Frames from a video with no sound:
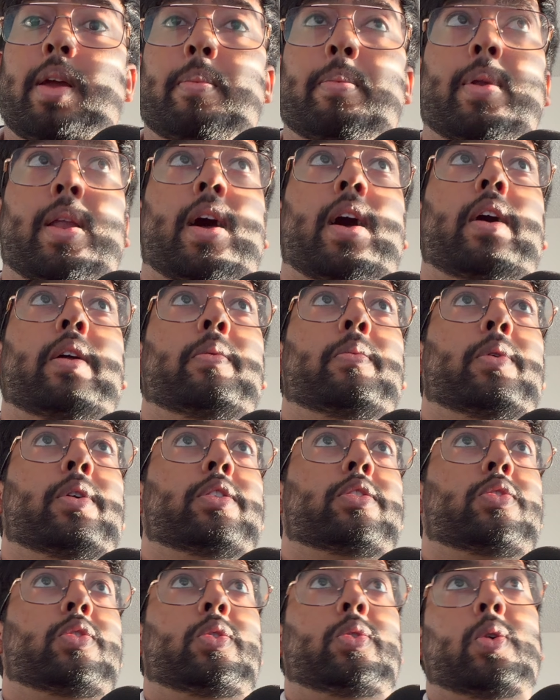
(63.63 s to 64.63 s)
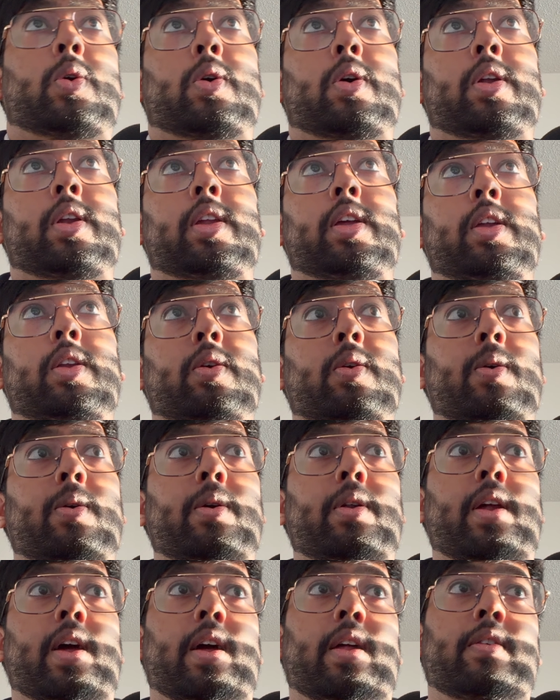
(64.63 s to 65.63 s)
plan was to go on lead
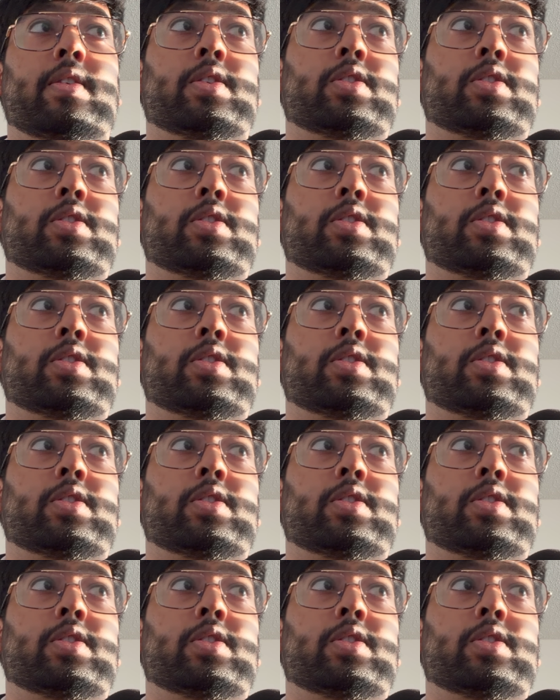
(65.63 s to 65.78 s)
code and